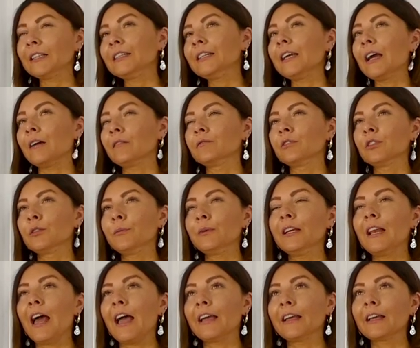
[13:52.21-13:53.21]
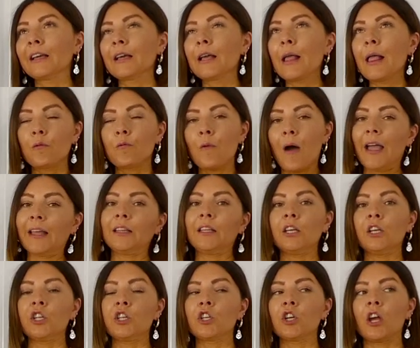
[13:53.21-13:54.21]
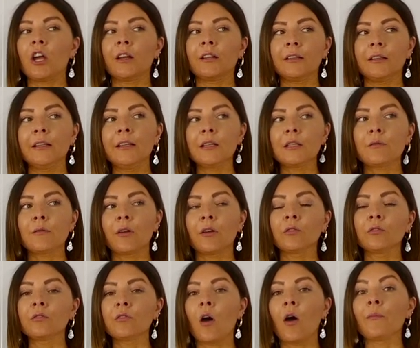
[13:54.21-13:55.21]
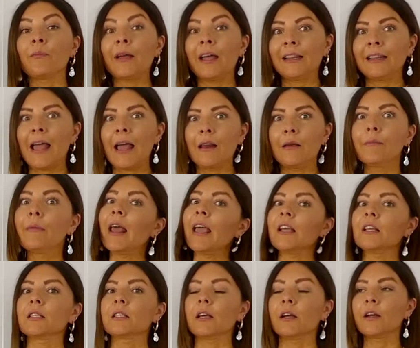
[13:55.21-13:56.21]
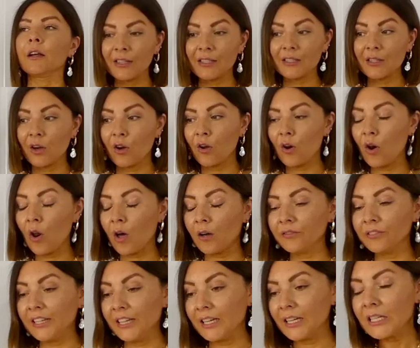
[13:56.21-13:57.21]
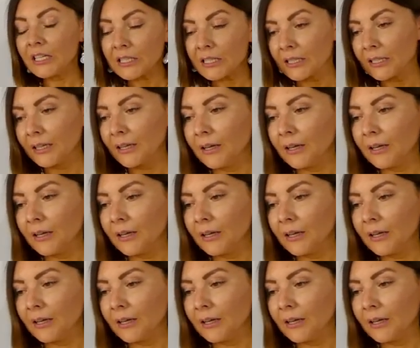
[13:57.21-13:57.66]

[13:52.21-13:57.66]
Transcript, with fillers: idea would be like white t-shirt, this one on top, and then a blazer. So love this.